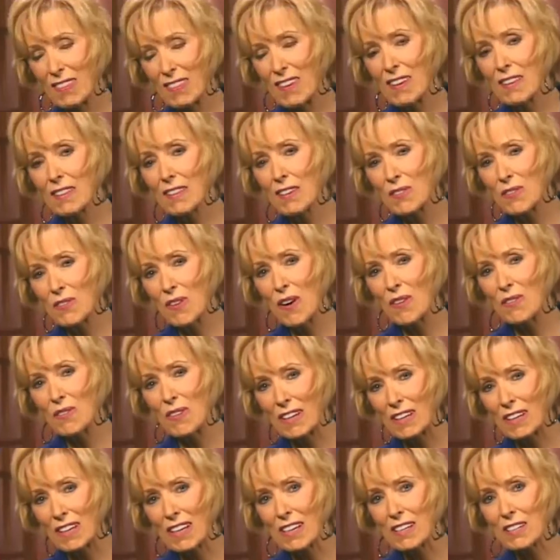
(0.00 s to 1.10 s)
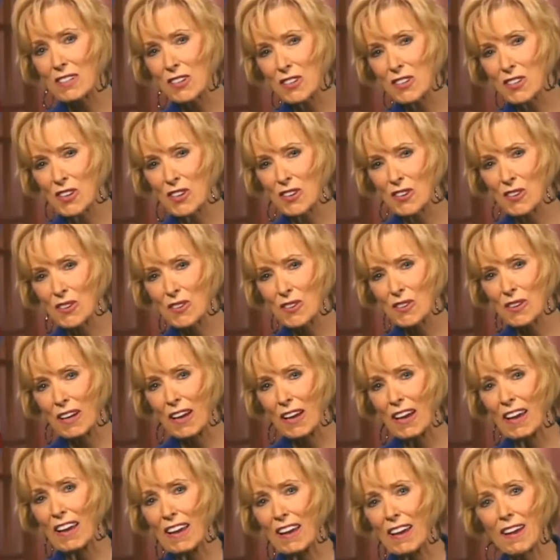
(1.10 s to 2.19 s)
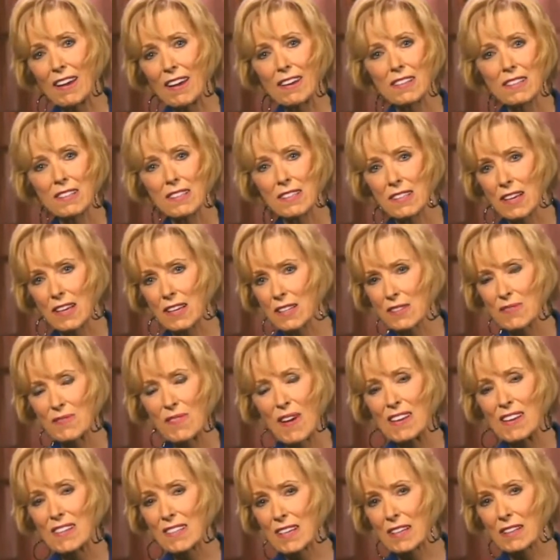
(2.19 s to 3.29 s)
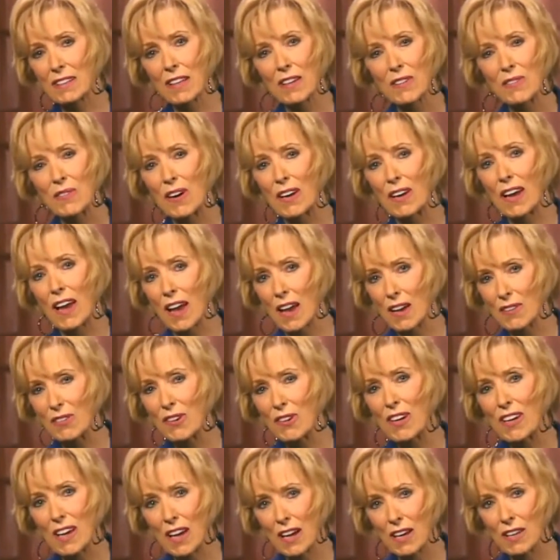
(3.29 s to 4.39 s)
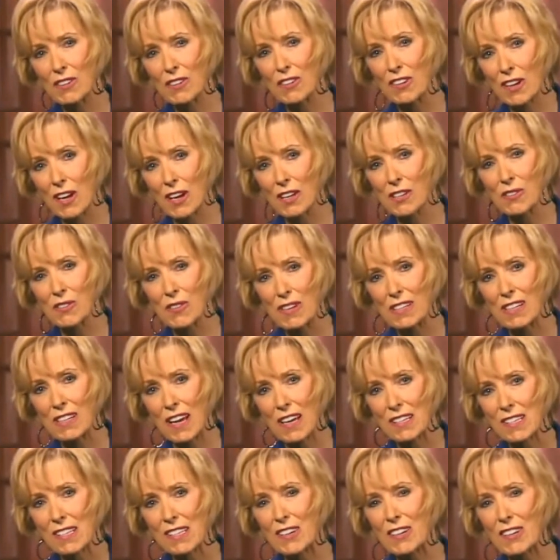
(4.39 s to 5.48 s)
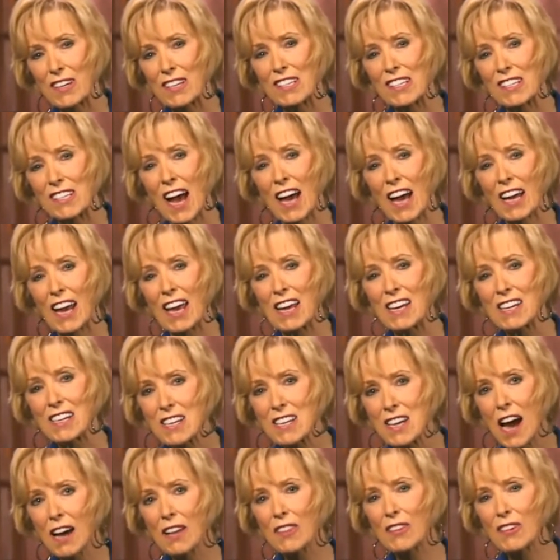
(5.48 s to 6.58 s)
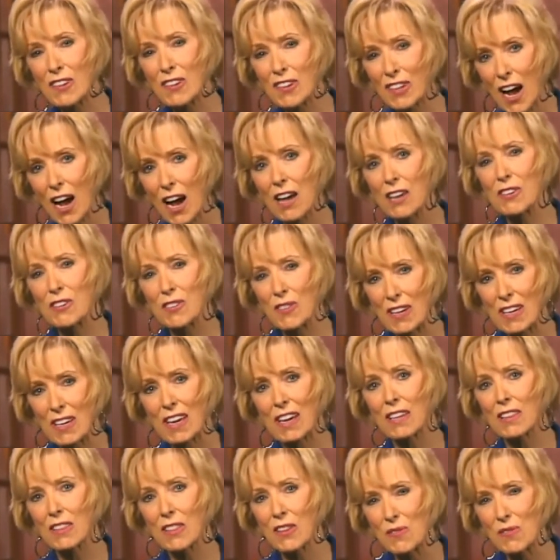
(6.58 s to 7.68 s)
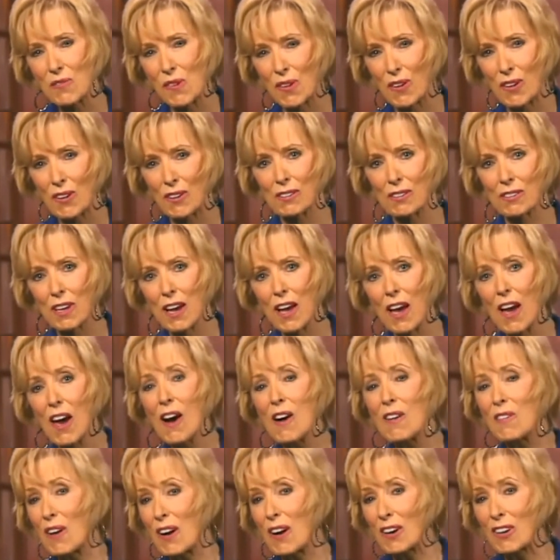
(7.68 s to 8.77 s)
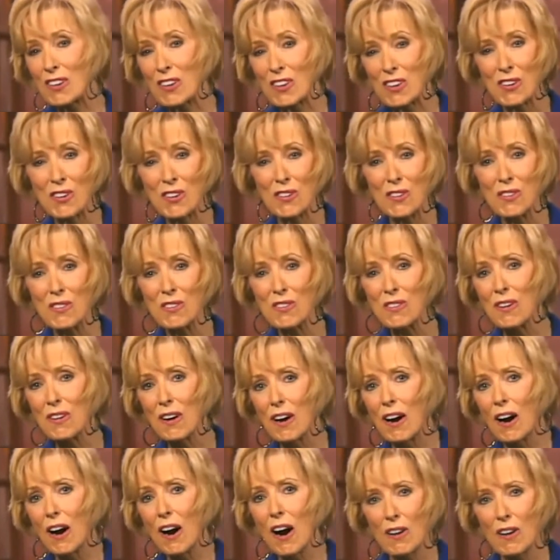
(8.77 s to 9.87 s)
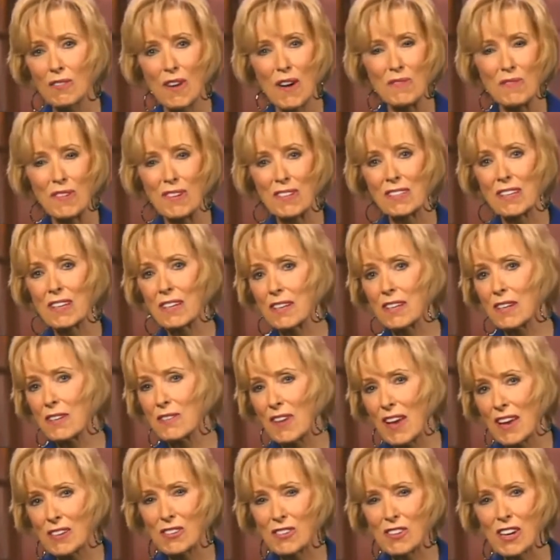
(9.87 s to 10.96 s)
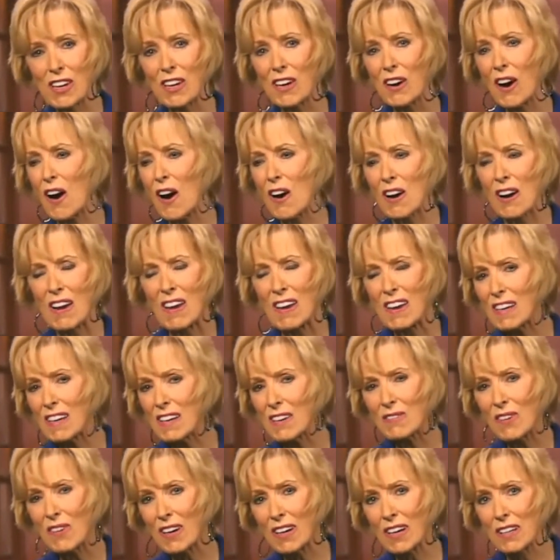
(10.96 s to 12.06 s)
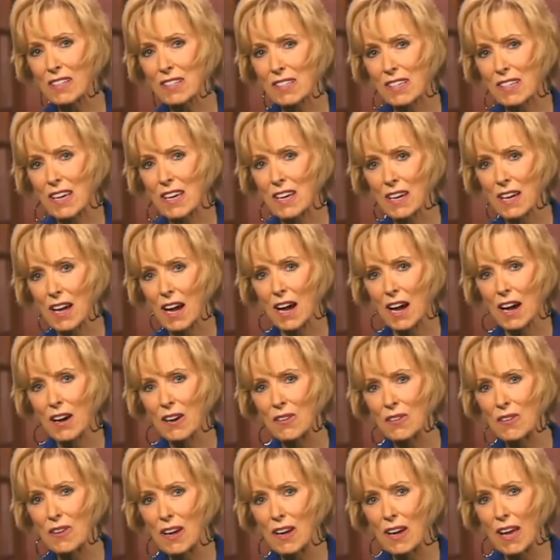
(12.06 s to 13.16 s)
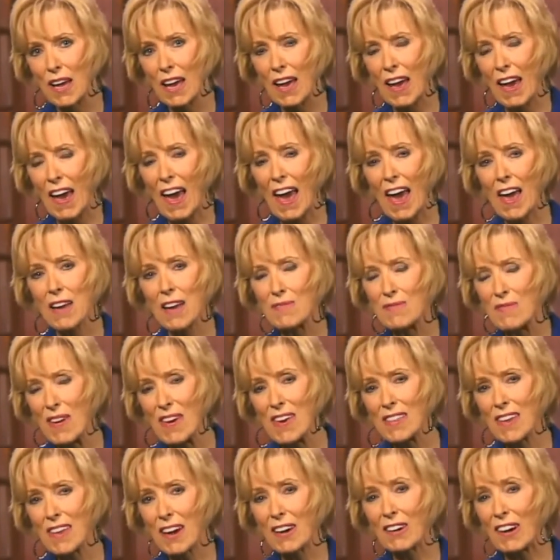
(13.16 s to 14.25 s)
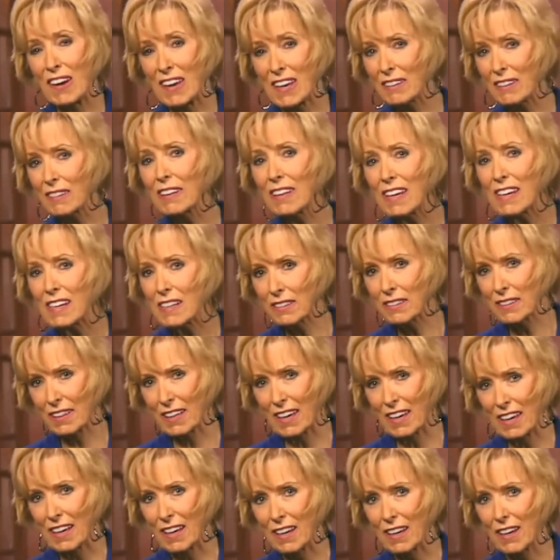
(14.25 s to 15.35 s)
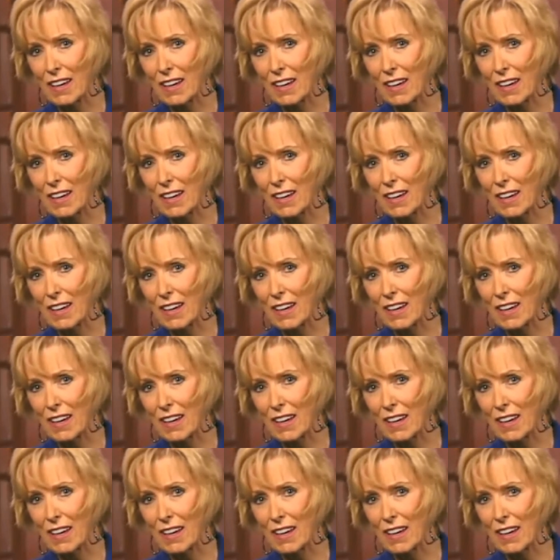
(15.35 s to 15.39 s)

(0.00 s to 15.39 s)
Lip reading: think that what we need to do is basically what every other country does. There is not another country in the world where you or Representative Anchia or anyone else can go and be there illegally.